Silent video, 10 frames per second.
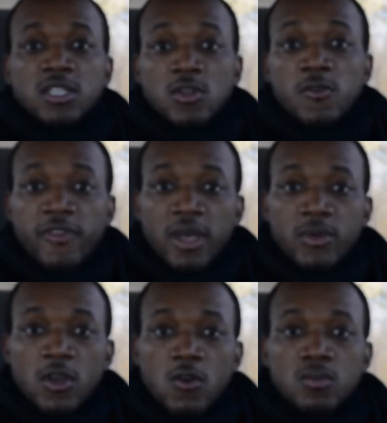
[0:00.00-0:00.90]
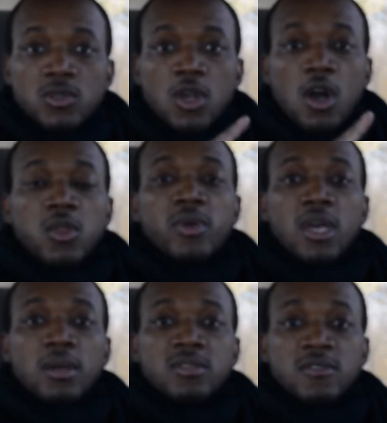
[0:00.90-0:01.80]
two-family homes, all the way
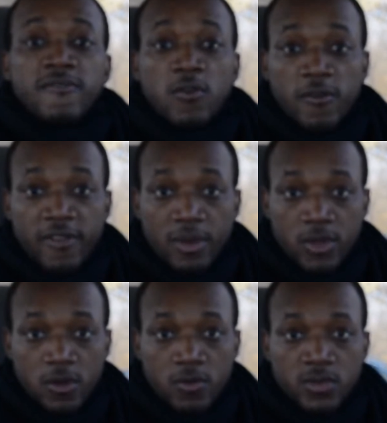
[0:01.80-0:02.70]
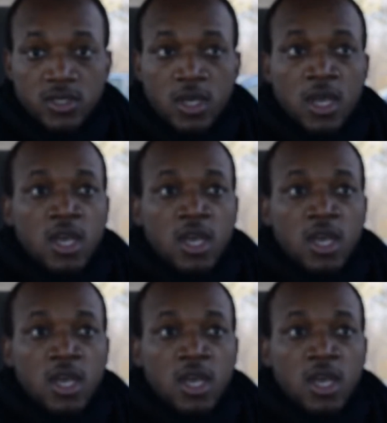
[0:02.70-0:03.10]
up to four-family homes.